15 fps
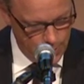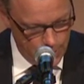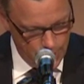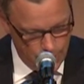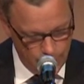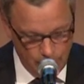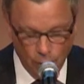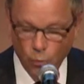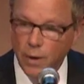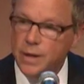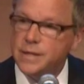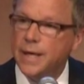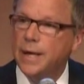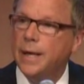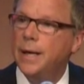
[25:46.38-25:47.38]
There was
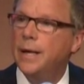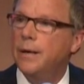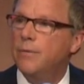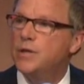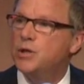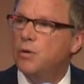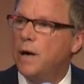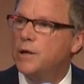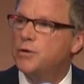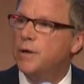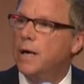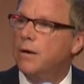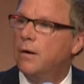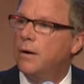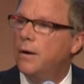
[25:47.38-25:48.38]
a restructuring at
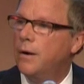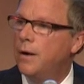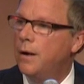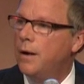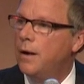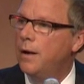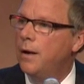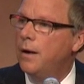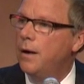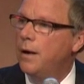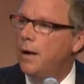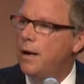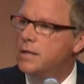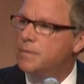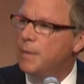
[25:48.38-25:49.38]
her
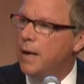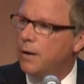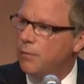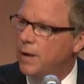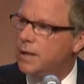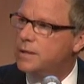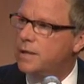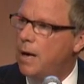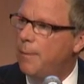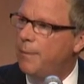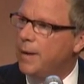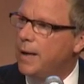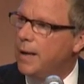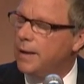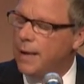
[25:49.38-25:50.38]
husband, at Rick's
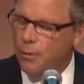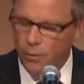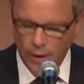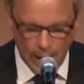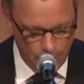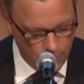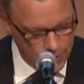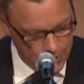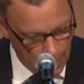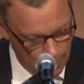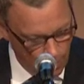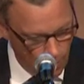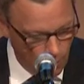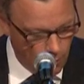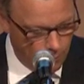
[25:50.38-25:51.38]
company, and they were able to come
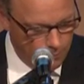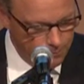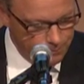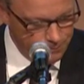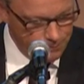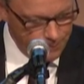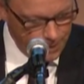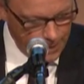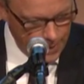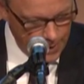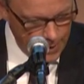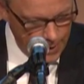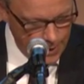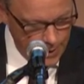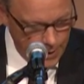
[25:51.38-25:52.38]
home.
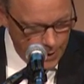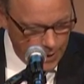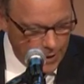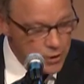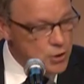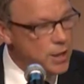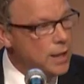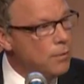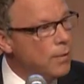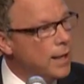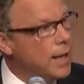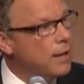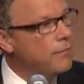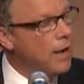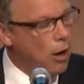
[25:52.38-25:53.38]
And she and Rick
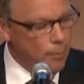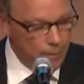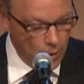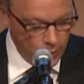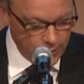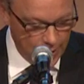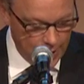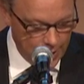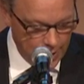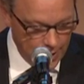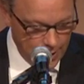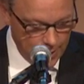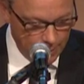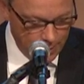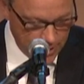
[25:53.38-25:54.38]
have now built a
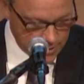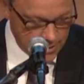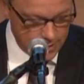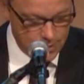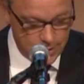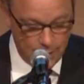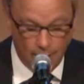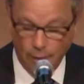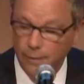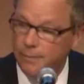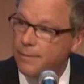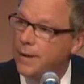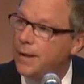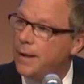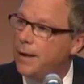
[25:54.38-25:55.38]
business there.
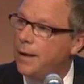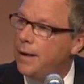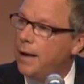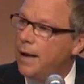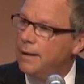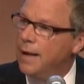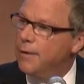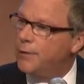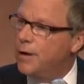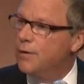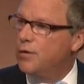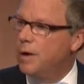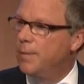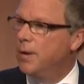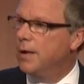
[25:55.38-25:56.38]
And they've
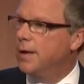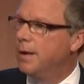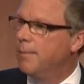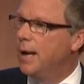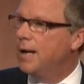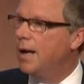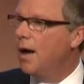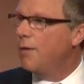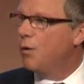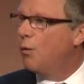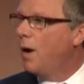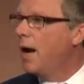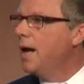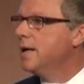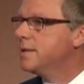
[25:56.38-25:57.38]
contributed in many other
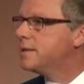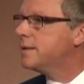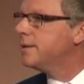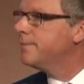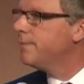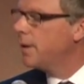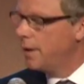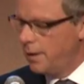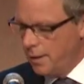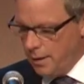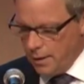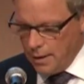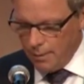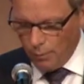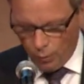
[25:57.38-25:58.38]
ways.
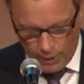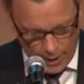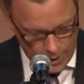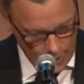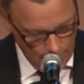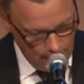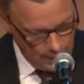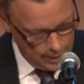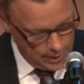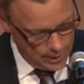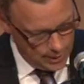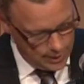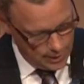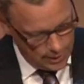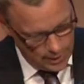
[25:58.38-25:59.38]
Marie
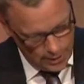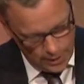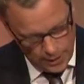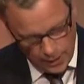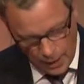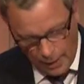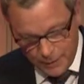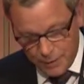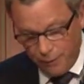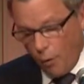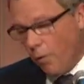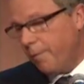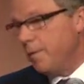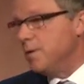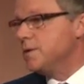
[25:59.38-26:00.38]
loves
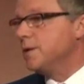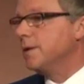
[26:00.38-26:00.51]
folk music.